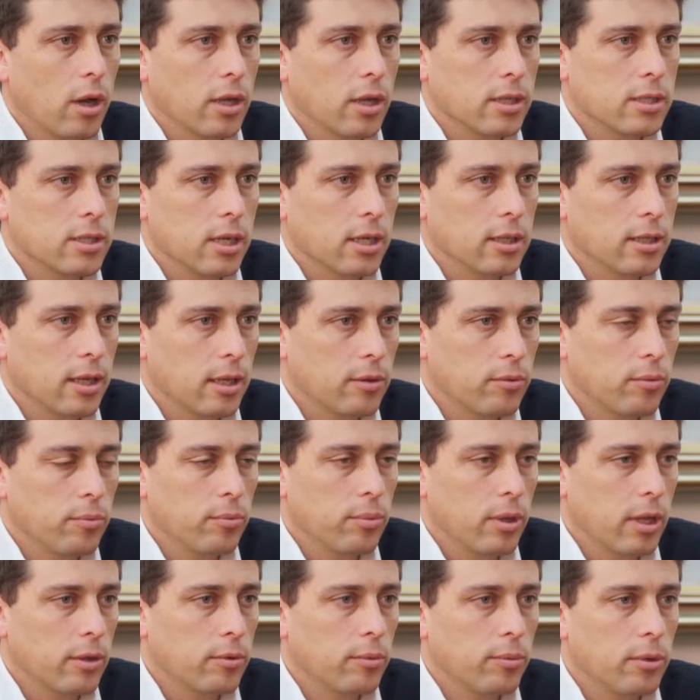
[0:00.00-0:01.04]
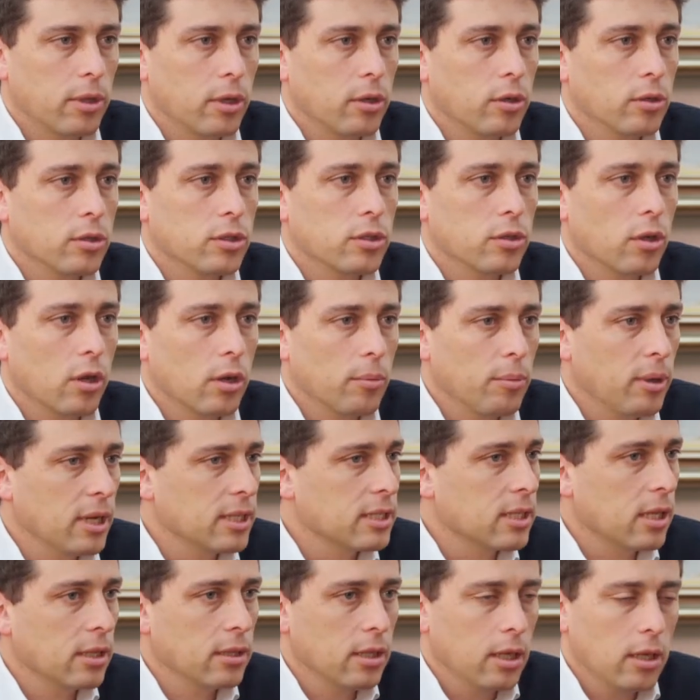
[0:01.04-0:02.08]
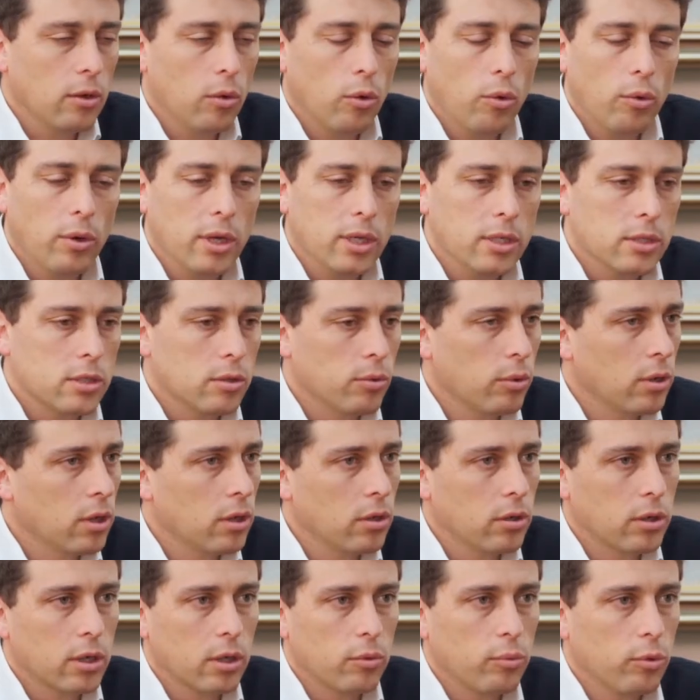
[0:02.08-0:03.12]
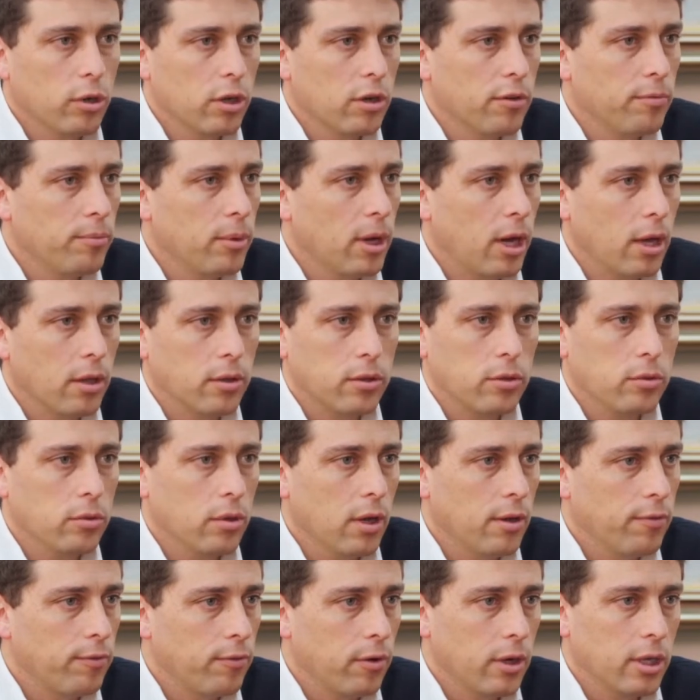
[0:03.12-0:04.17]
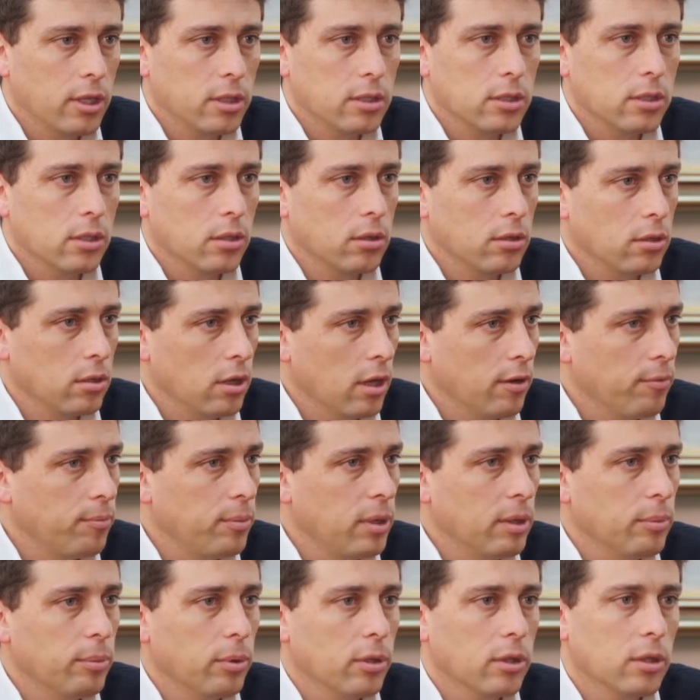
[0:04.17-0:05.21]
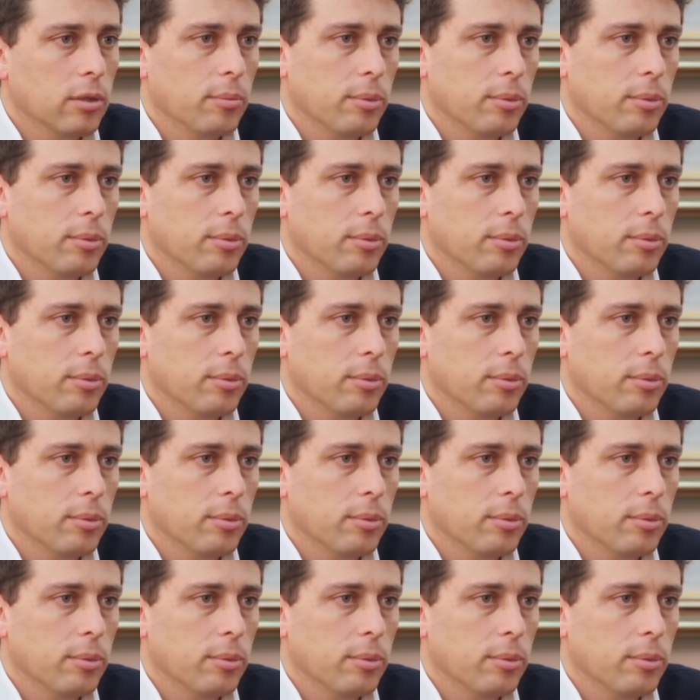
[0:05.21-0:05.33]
I'd say that would be a good starting place. And then always you want to look at word of mouth. You have friends and you have people in the